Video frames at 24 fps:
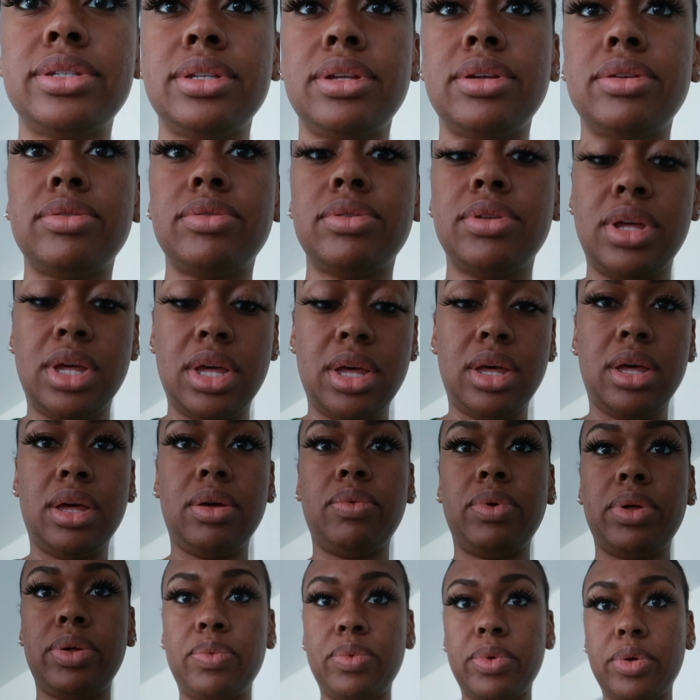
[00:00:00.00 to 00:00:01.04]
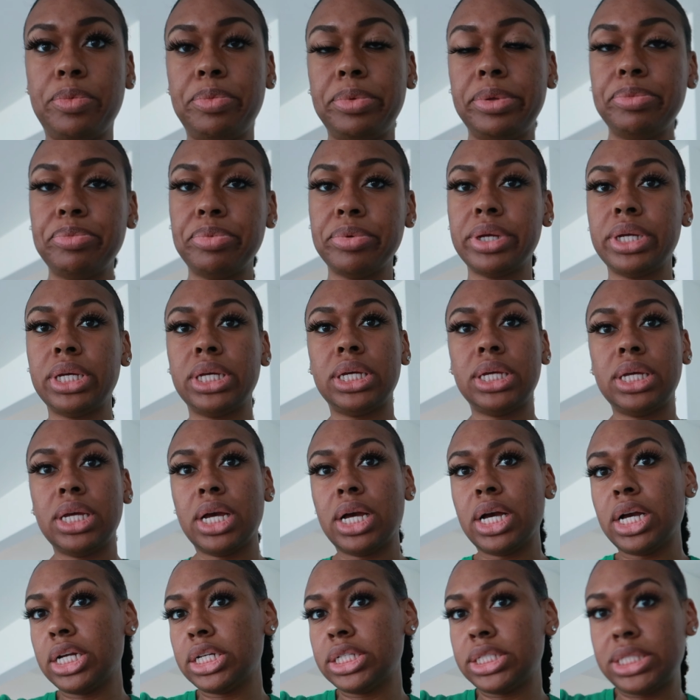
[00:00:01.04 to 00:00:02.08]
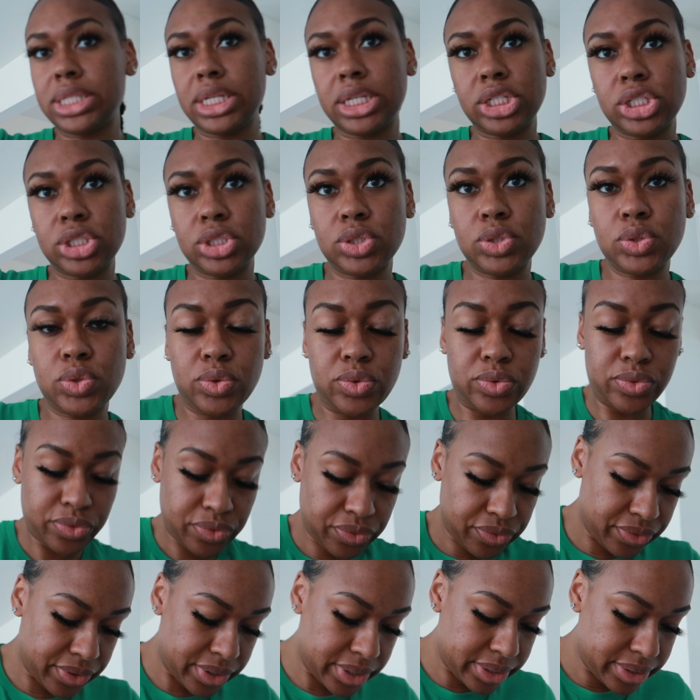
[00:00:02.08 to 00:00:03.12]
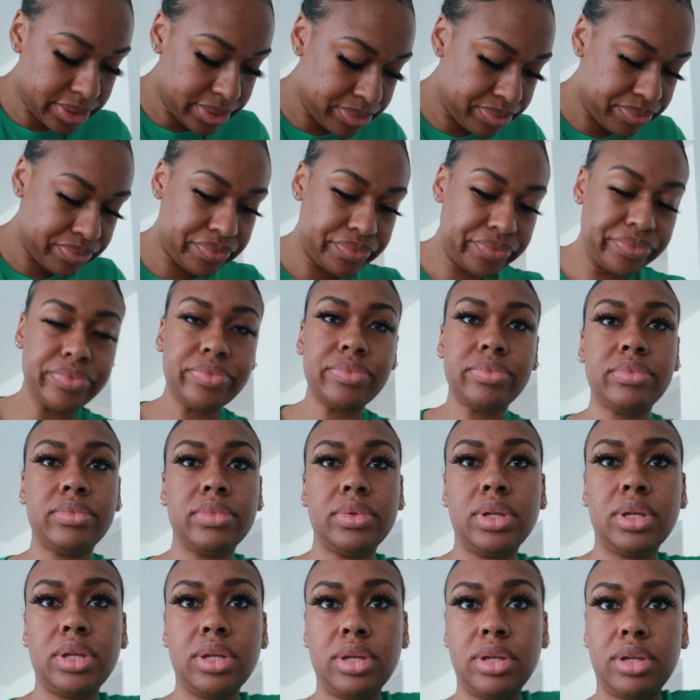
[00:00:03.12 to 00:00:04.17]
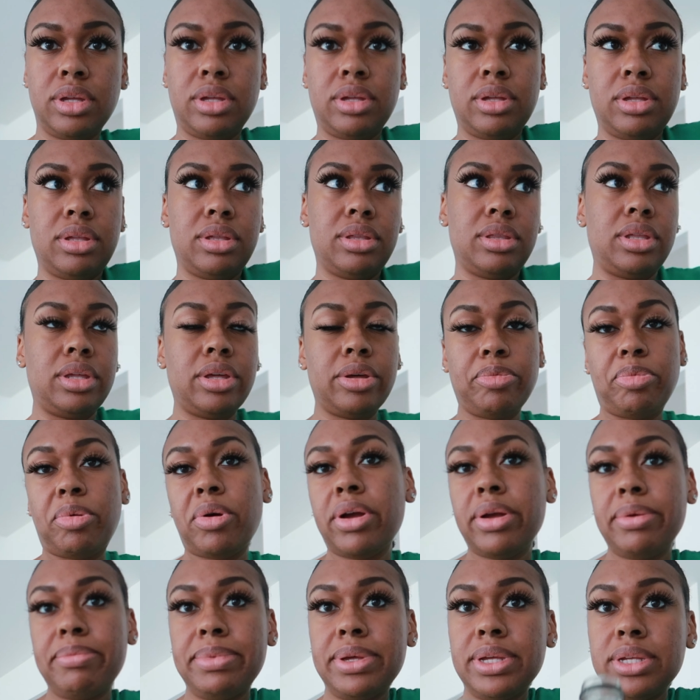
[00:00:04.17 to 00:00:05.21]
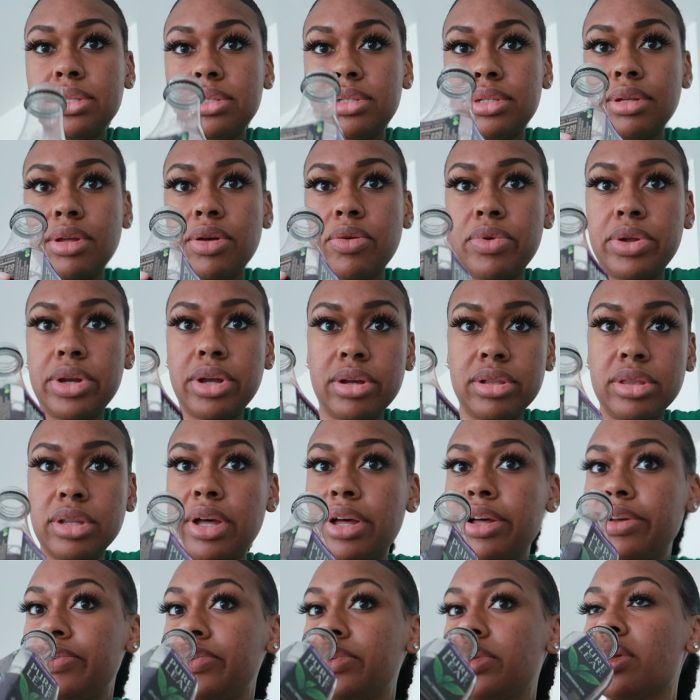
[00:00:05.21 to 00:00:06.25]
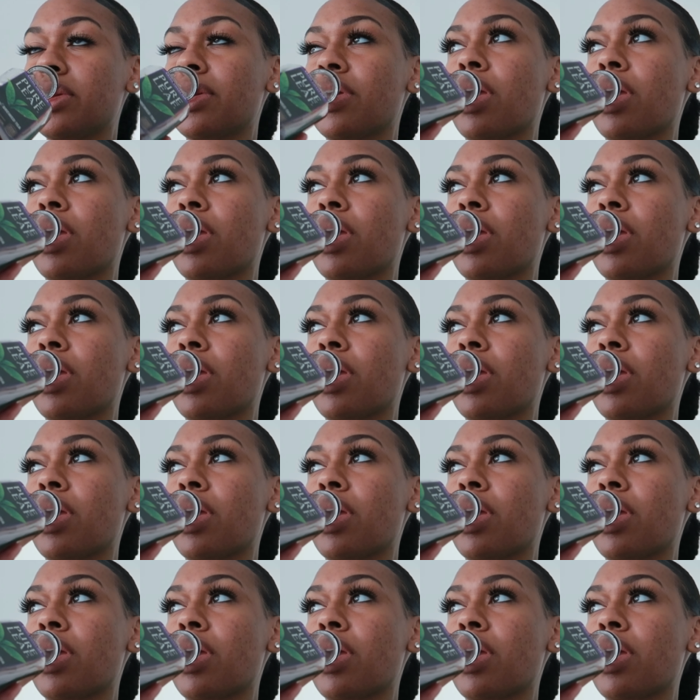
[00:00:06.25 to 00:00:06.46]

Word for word: So we will be bringing our sectional from the apartment to go in our loft.